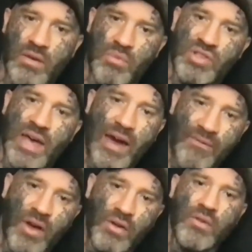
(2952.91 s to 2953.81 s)
but to
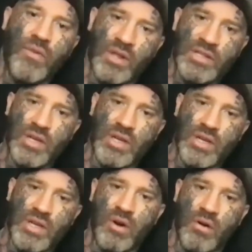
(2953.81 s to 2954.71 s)
have that under voluntary
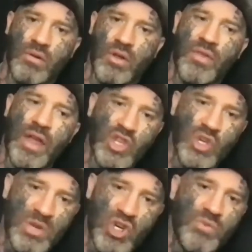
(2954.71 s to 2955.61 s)
control. Then you
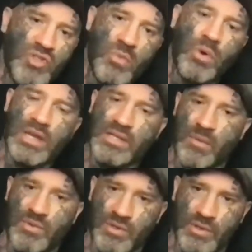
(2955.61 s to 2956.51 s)
become someone
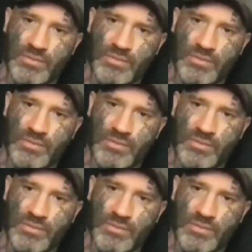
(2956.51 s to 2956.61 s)
exceptional.